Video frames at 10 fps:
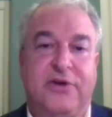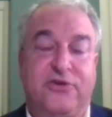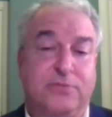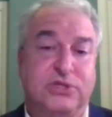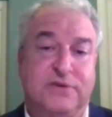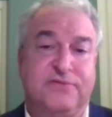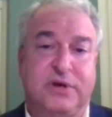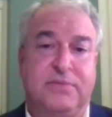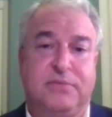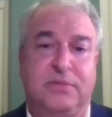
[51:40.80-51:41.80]
in terms of
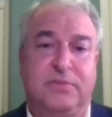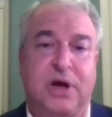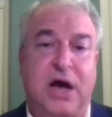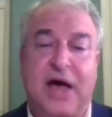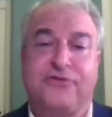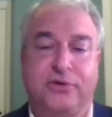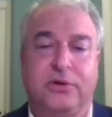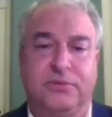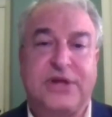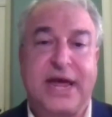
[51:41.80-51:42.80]
a
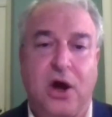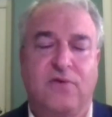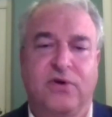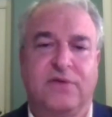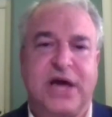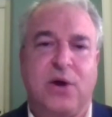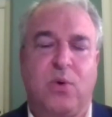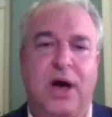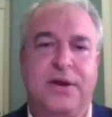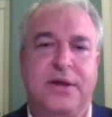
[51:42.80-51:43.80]
hostile takeover of
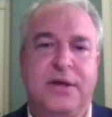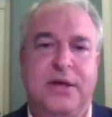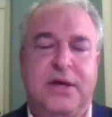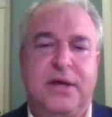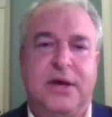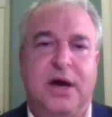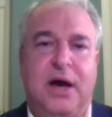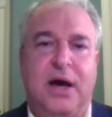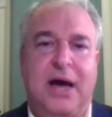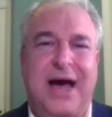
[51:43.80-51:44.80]
Taiwan.
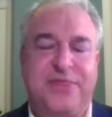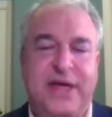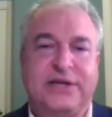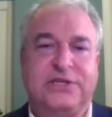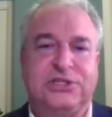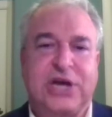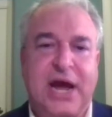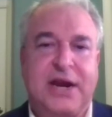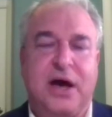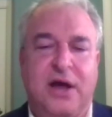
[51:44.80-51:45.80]
I think
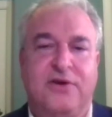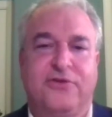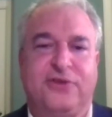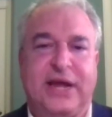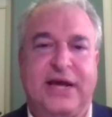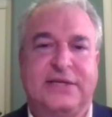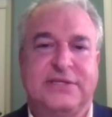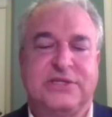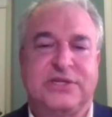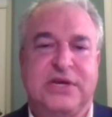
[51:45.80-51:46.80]
China
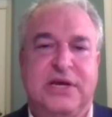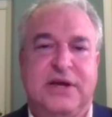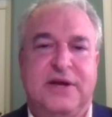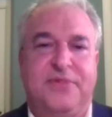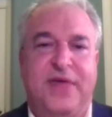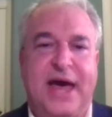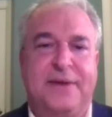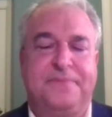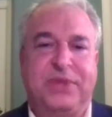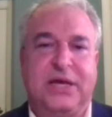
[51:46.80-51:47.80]
understands
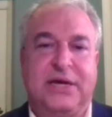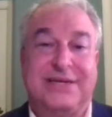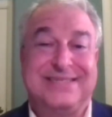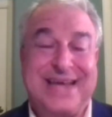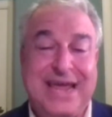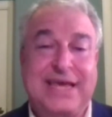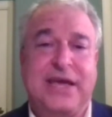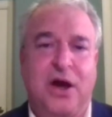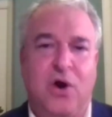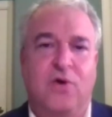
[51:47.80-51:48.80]
that
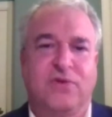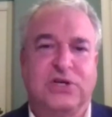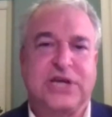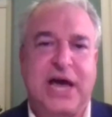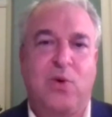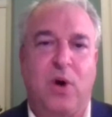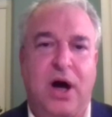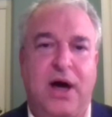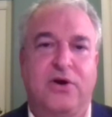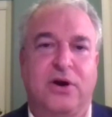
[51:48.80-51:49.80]
taking over
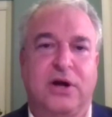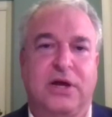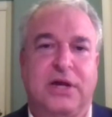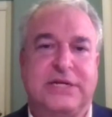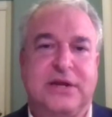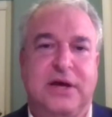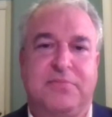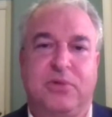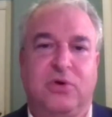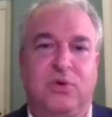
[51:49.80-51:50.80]
Taiwan, or
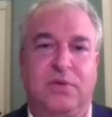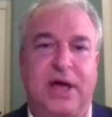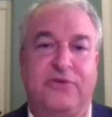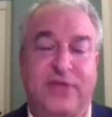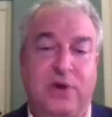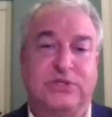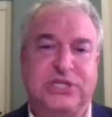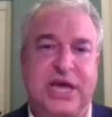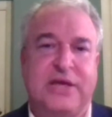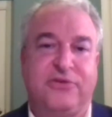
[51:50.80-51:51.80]
as they would
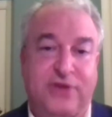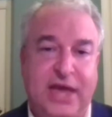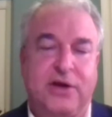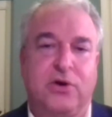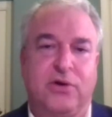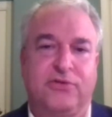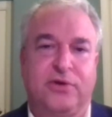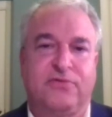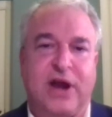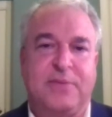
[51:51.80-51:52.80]
say it or
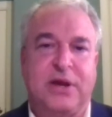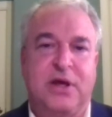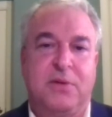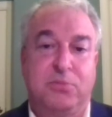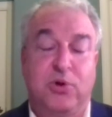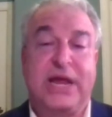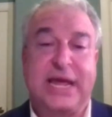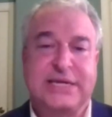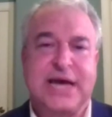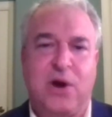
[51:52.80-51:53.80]
frame it,
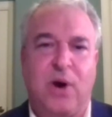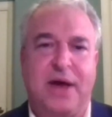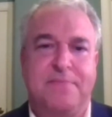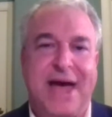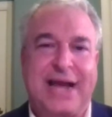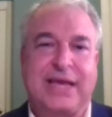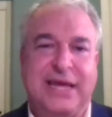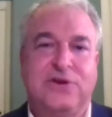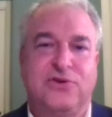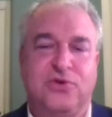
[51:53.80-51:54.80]
bringing Taiwan
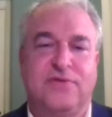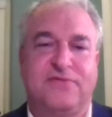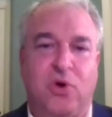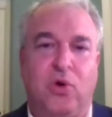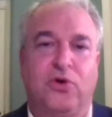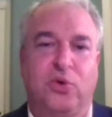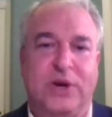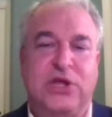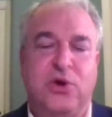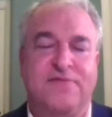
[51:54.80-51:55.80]
back into the fold or
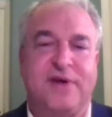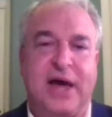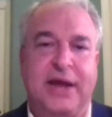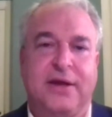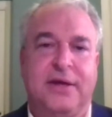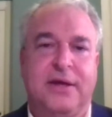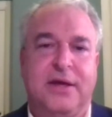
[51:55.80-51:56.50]
reunifying,